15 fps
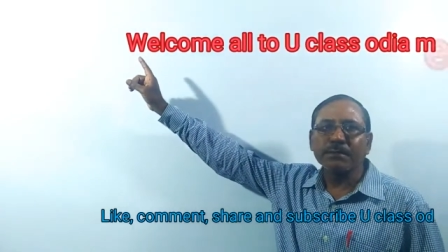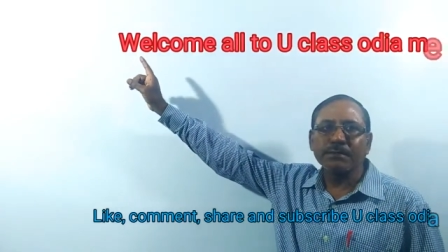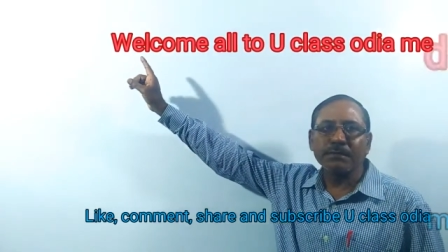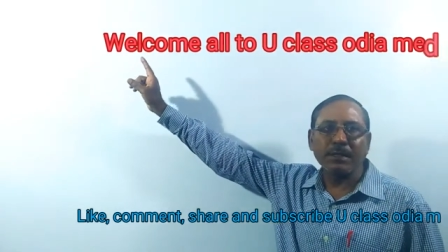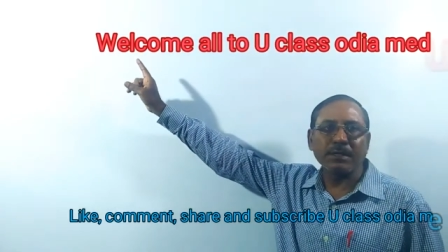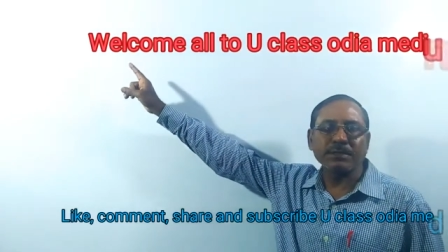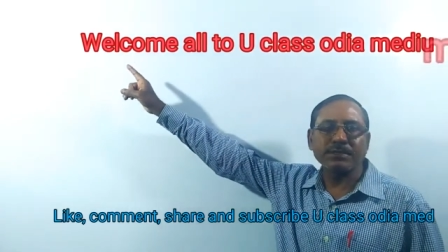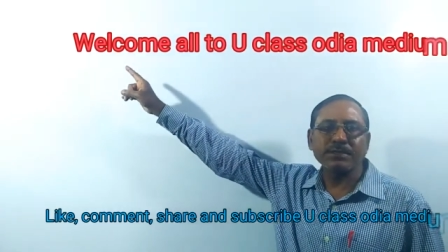
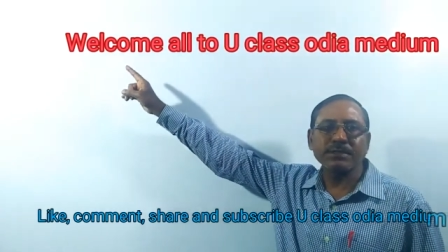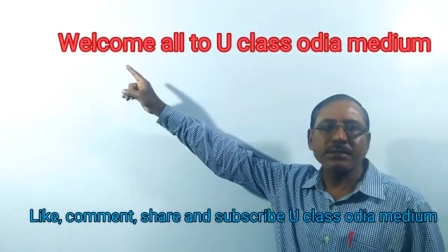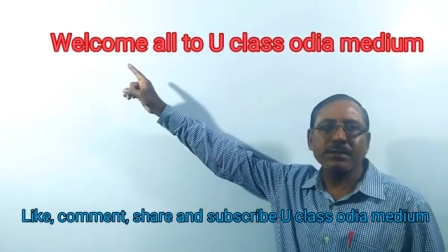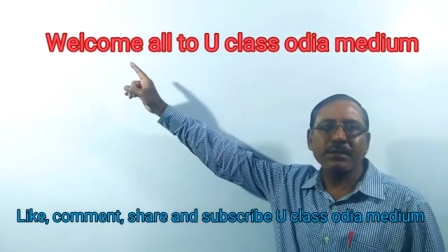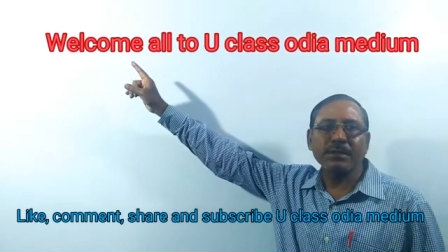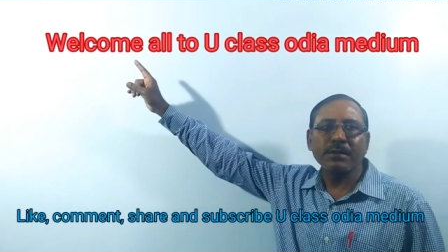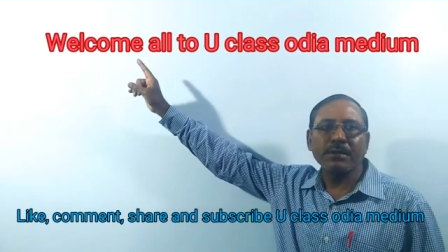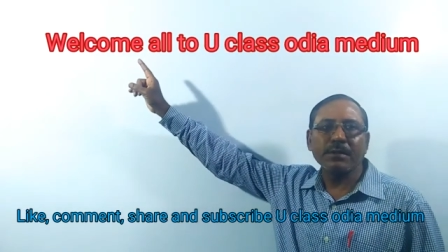plus
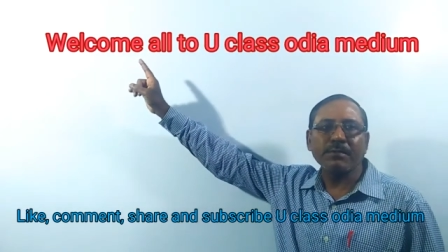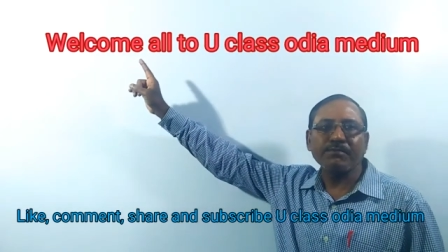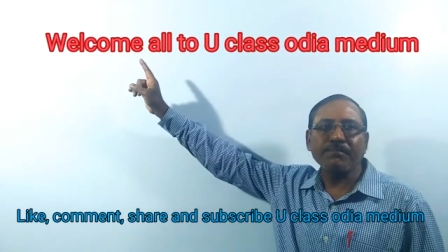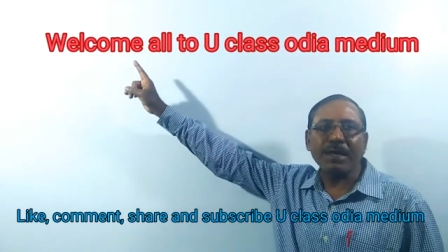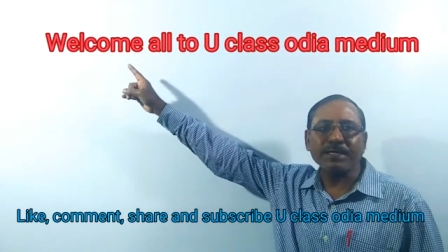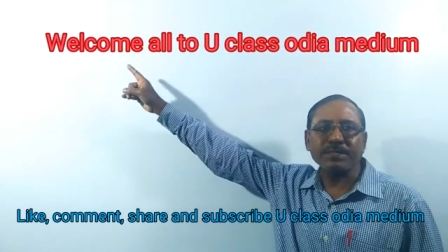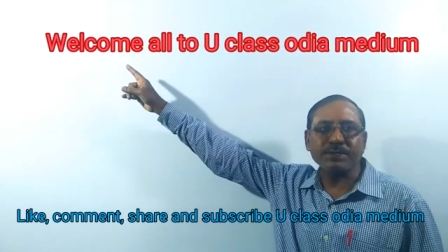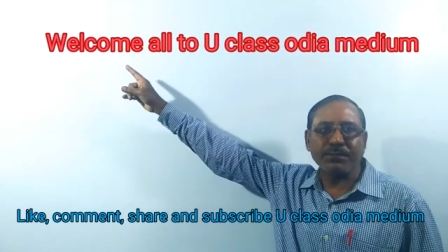
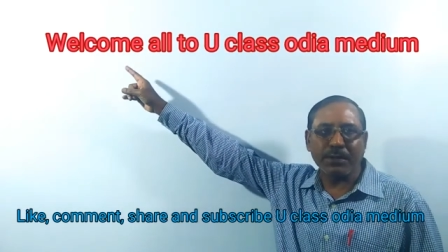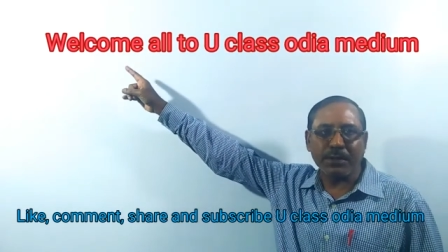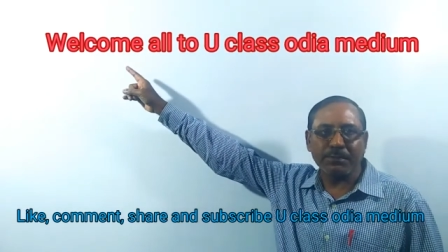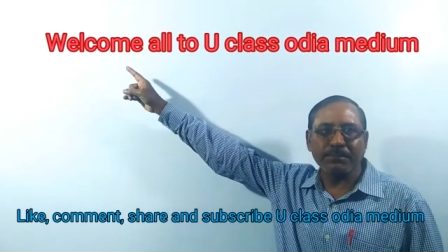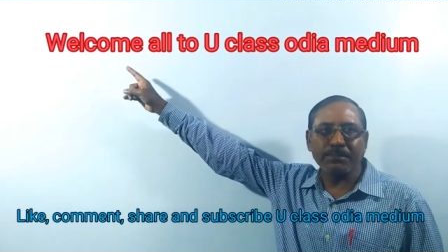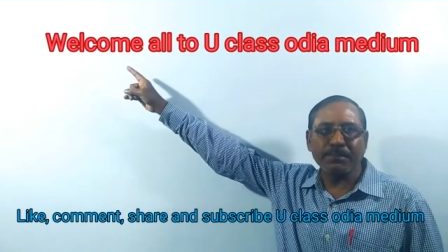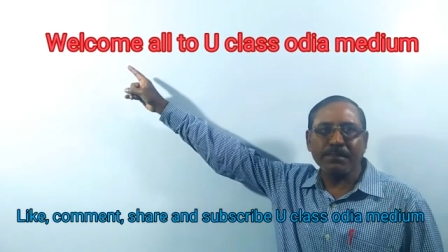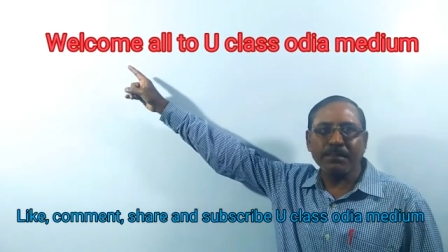past verb.
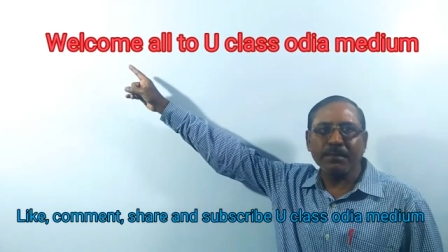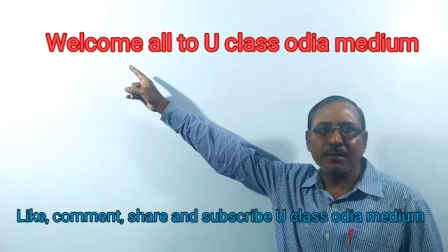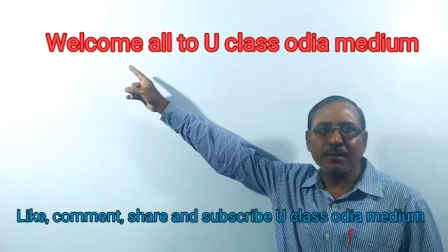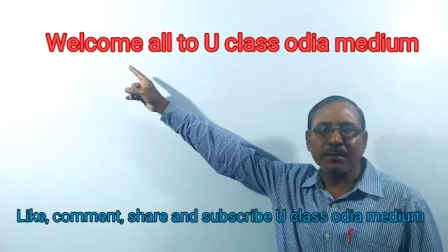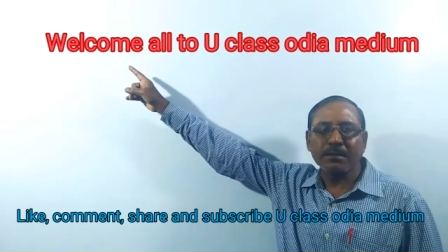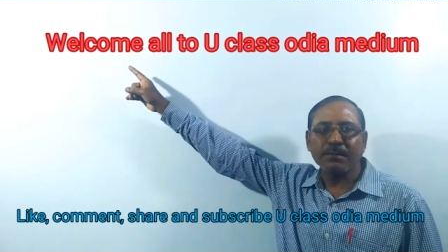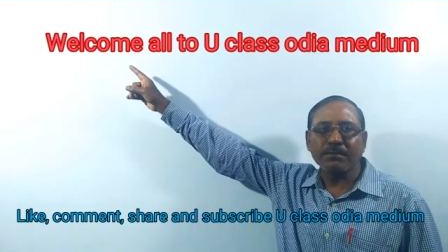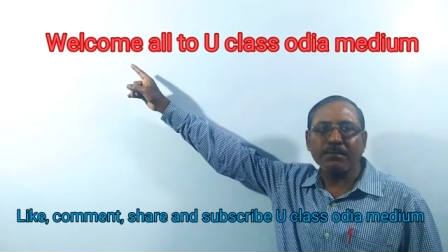
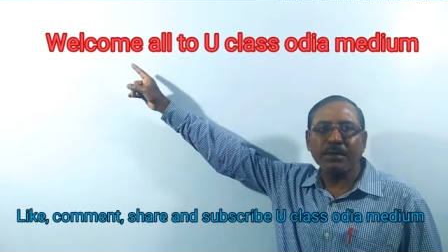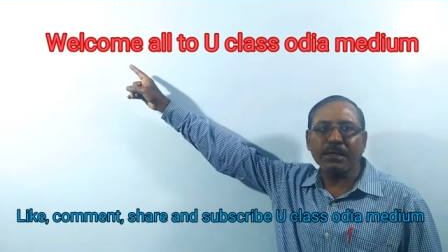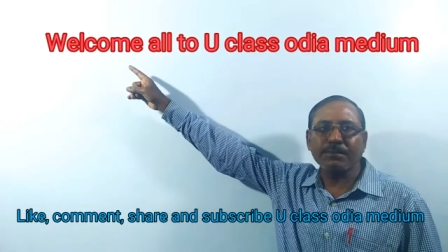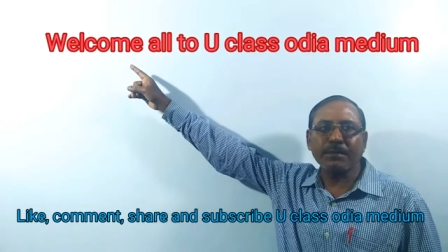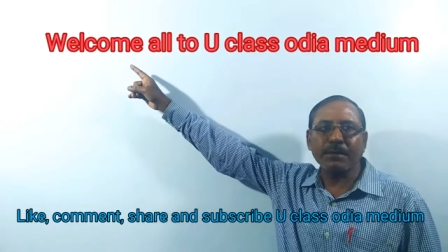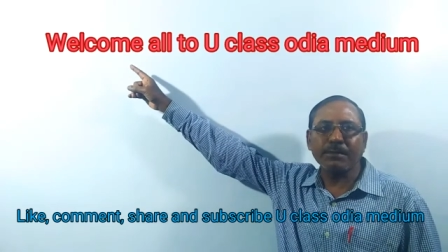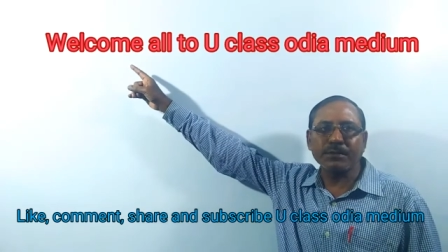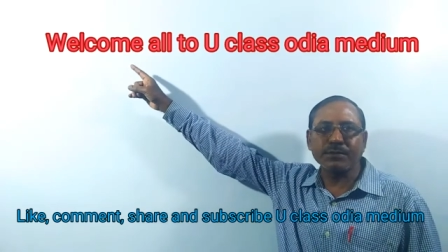
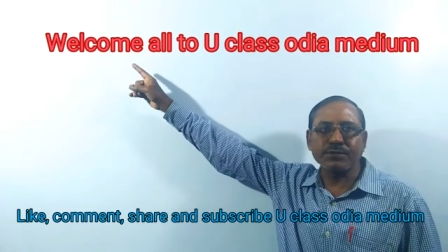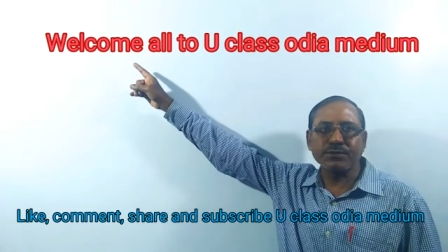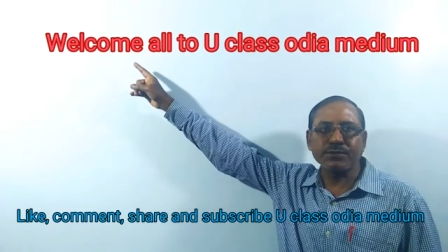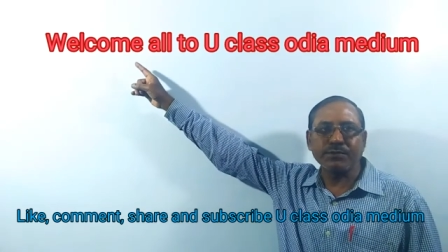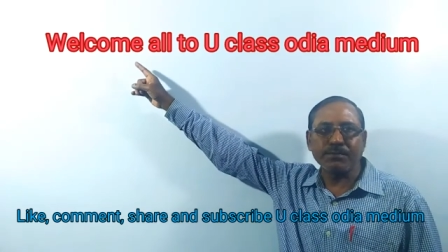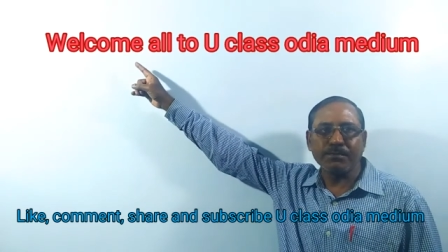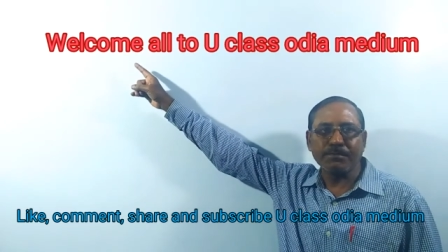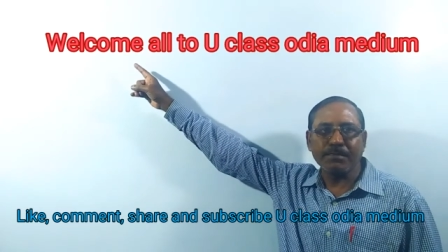Verb number 2.